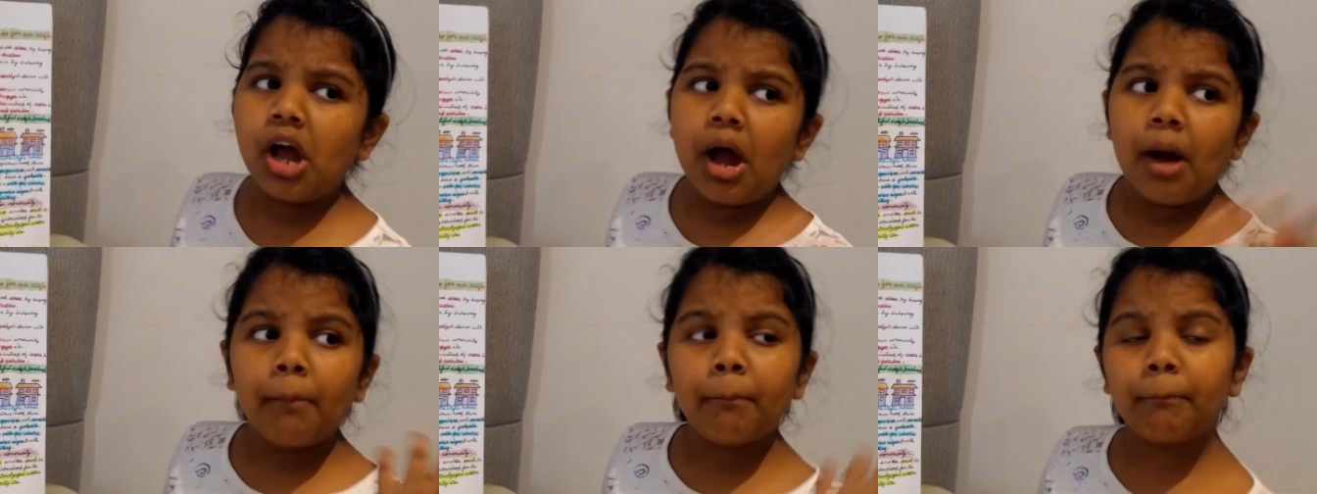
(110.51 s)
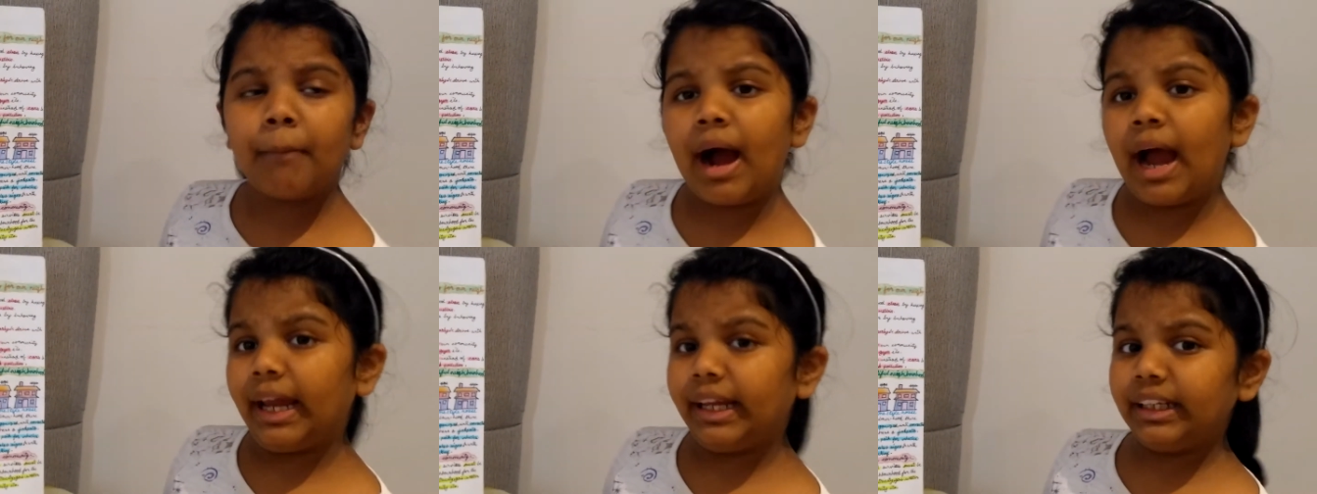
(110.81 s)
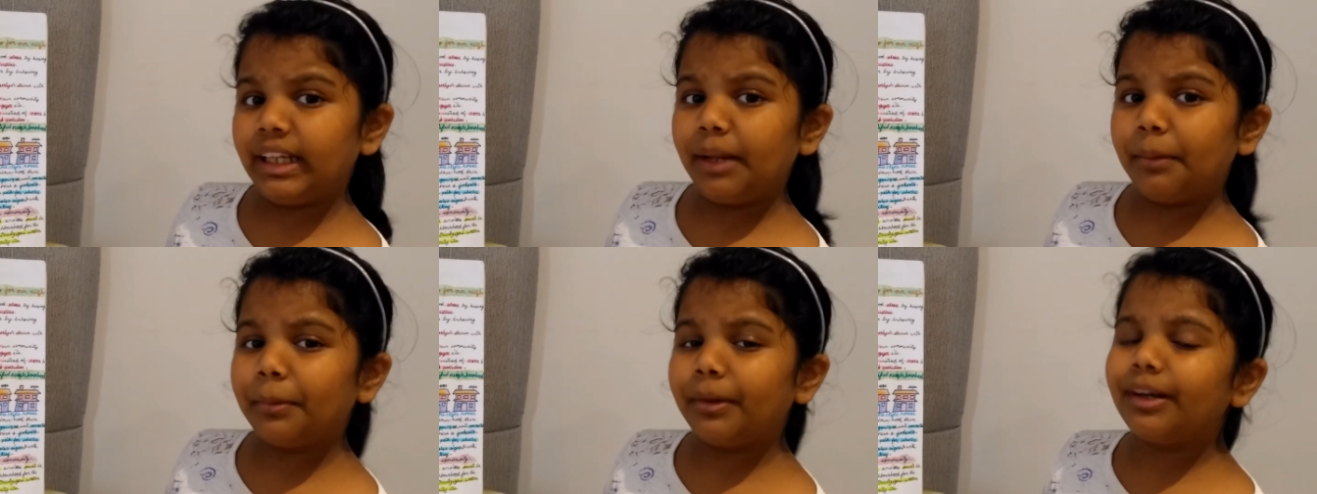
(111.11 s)
My
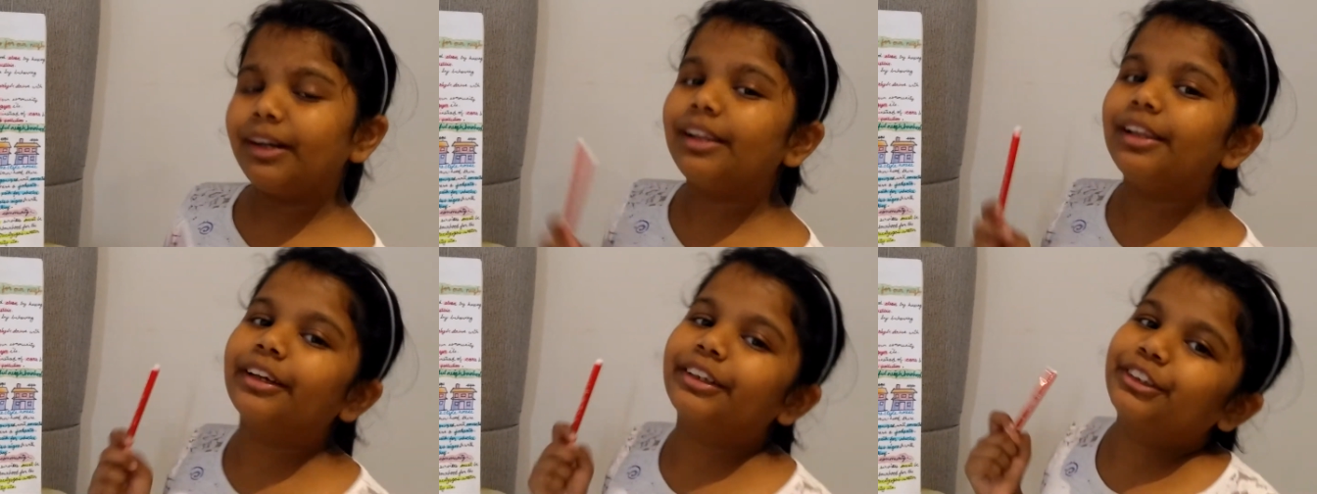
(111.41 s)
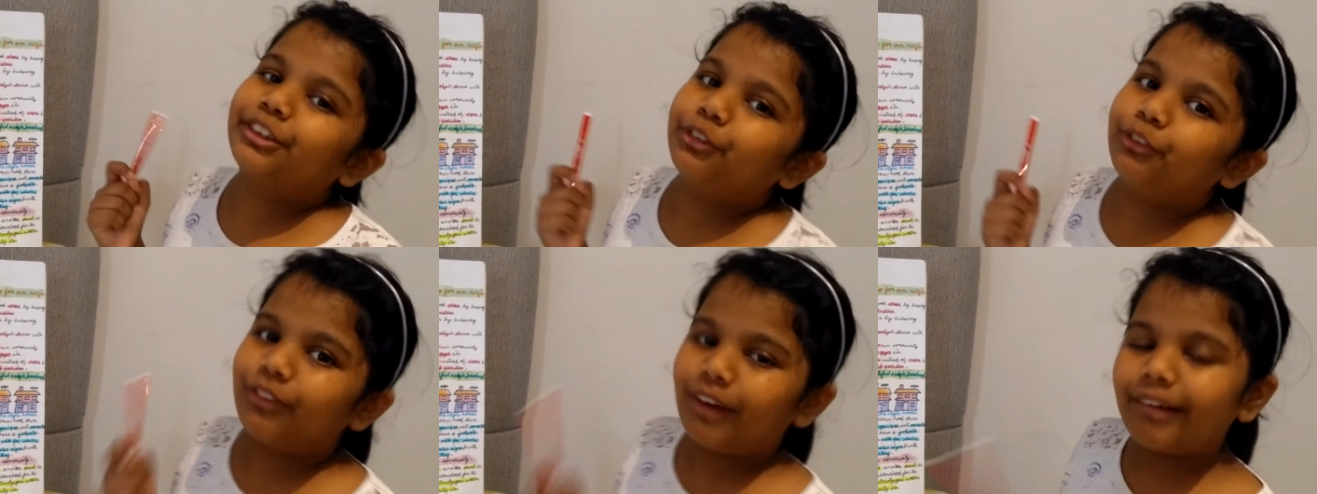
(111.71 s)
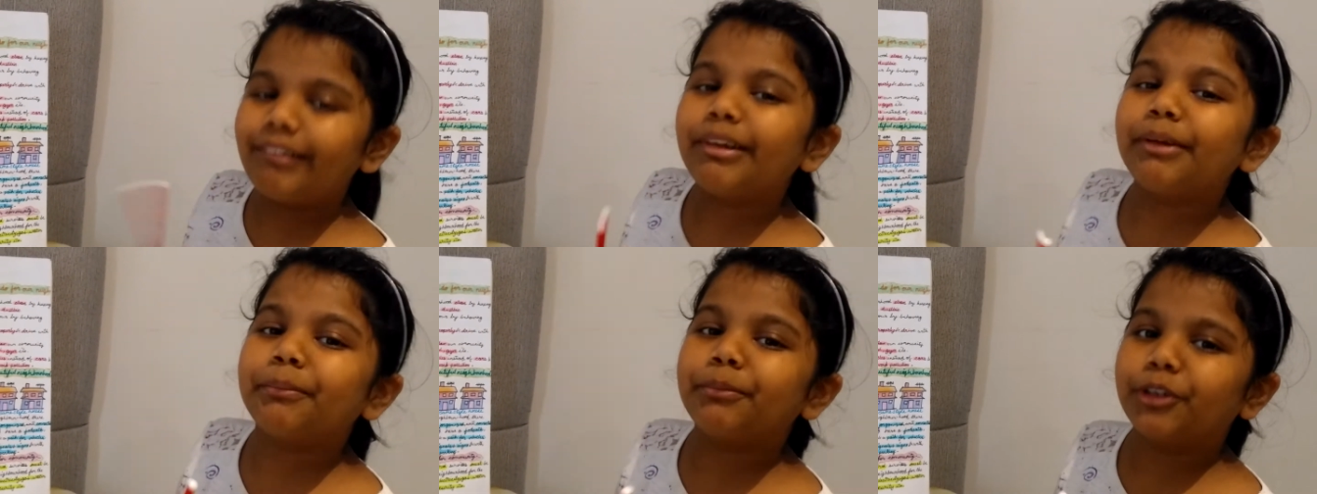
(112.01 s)
neighborhood looks
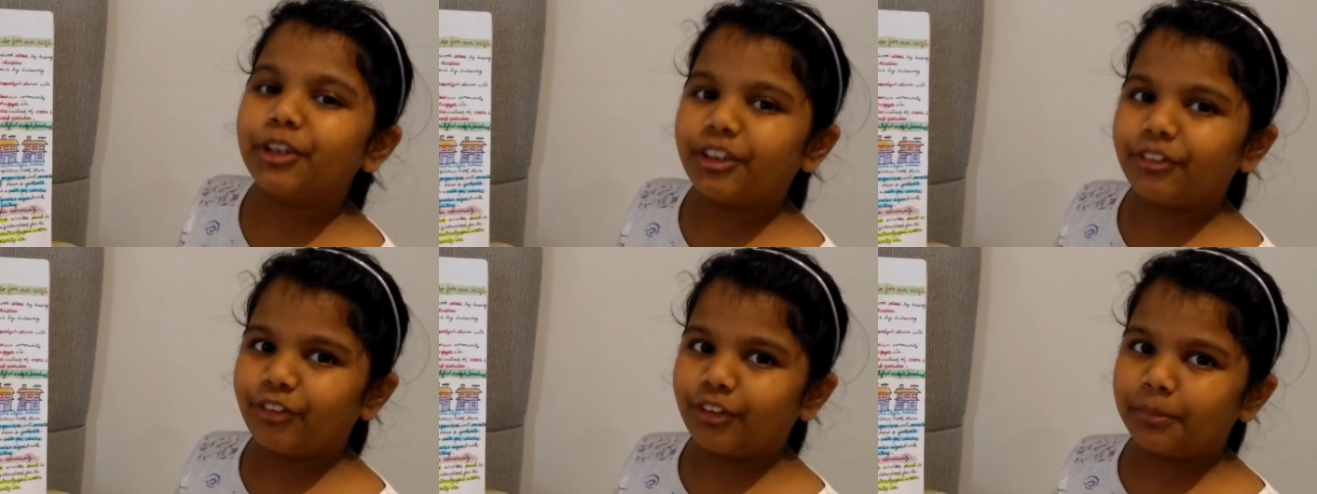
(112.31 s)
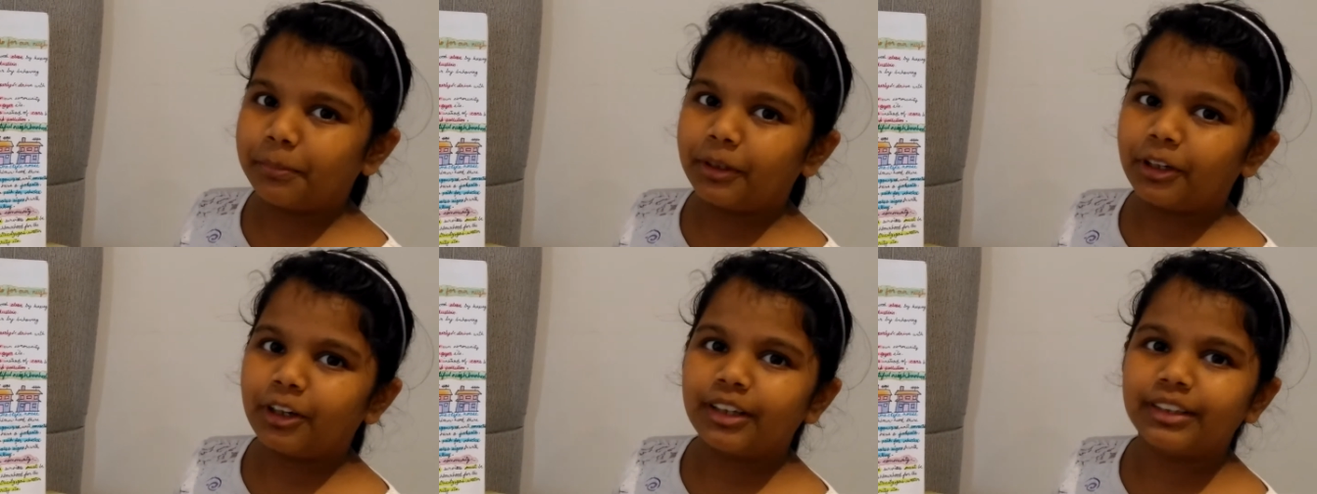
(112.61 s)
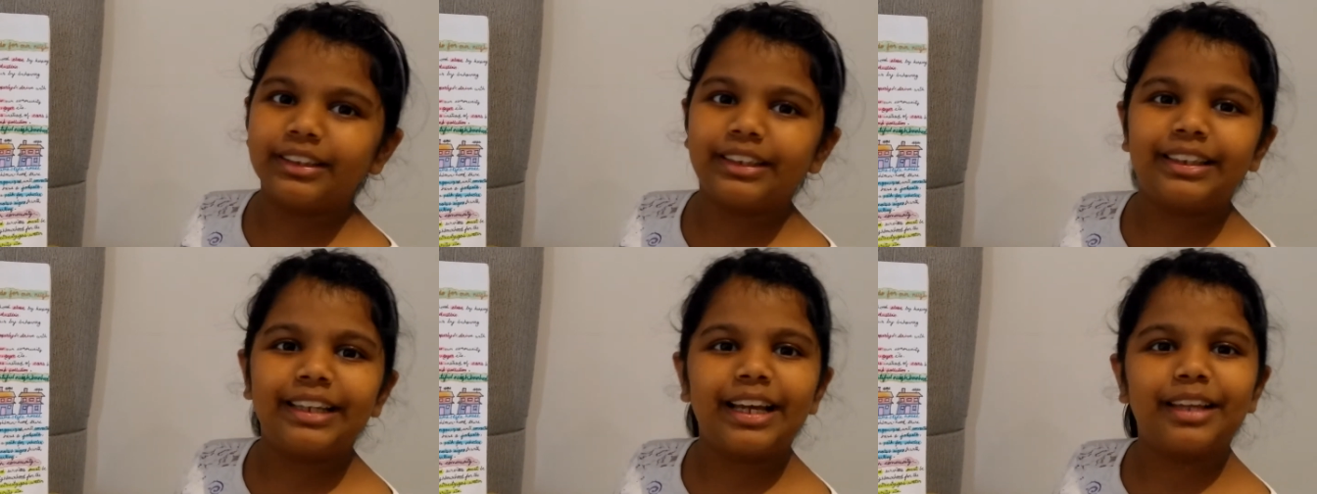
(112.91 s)
very beautiful because
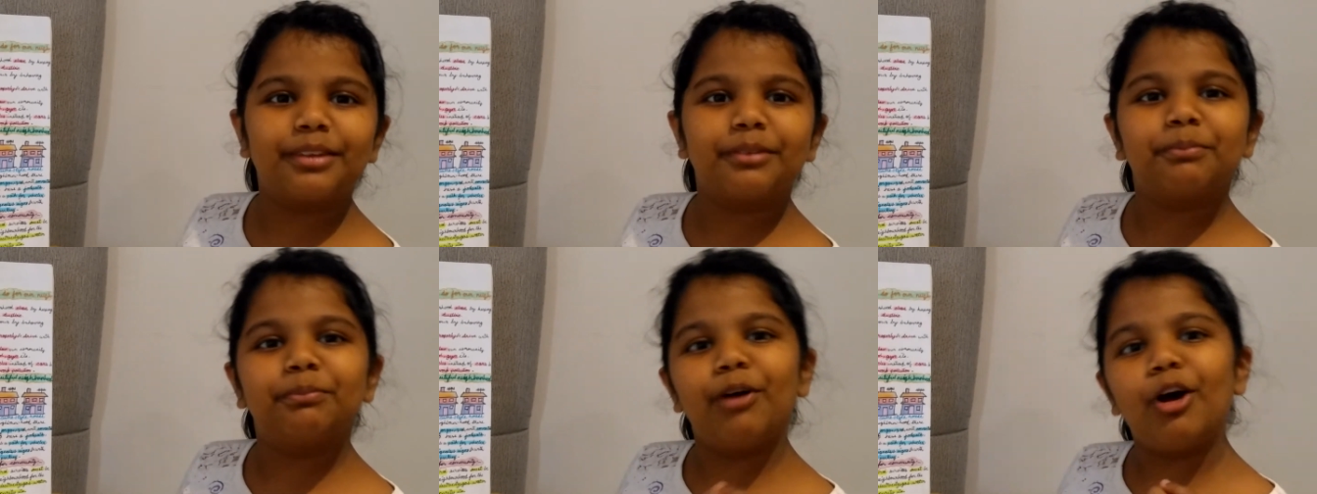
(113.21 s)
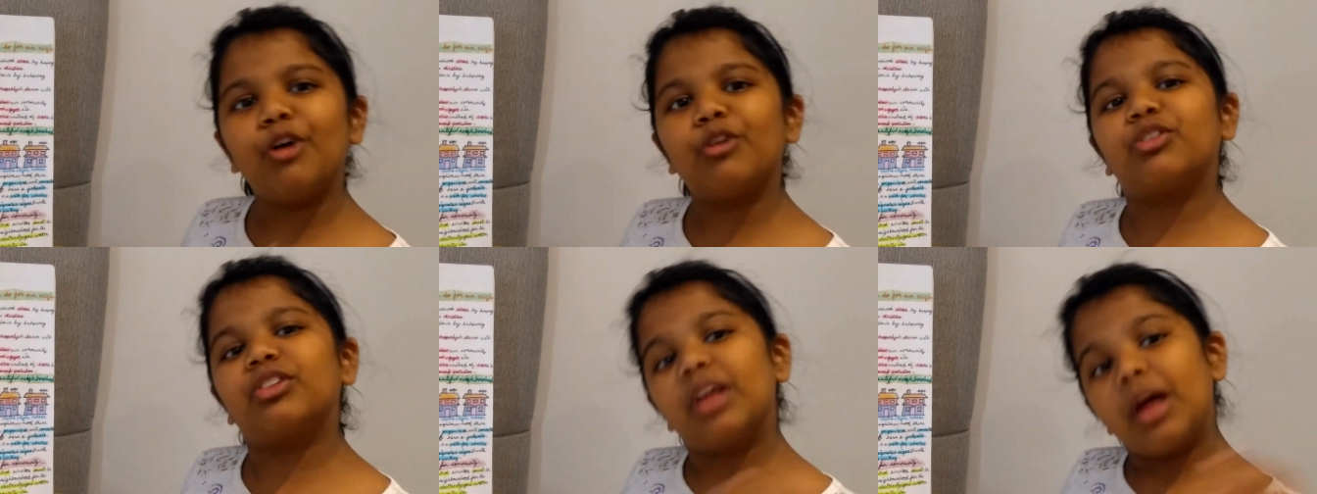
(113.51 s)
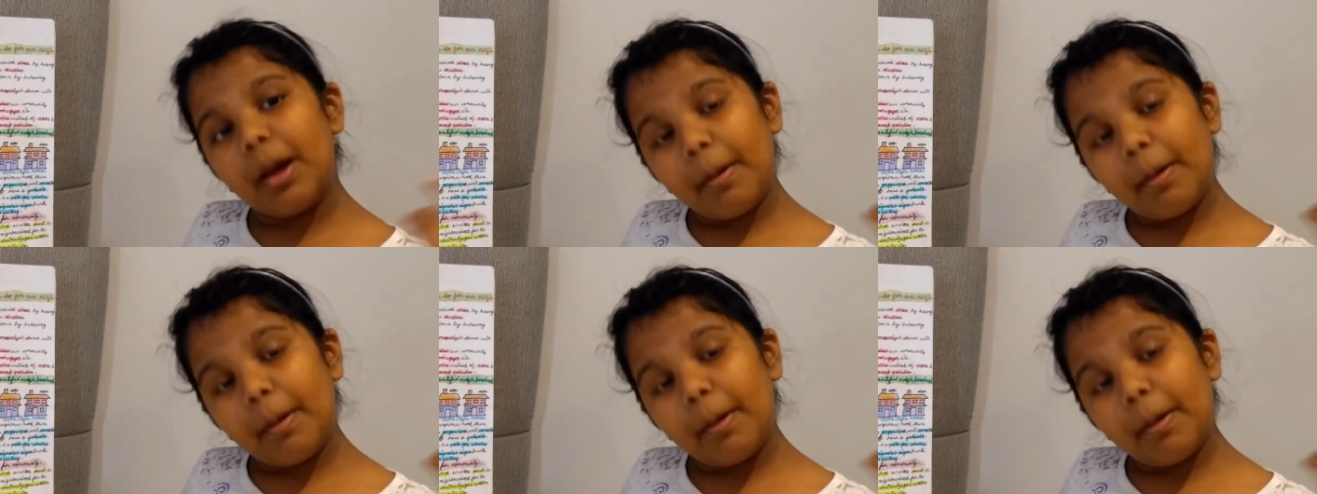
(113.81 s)
it has both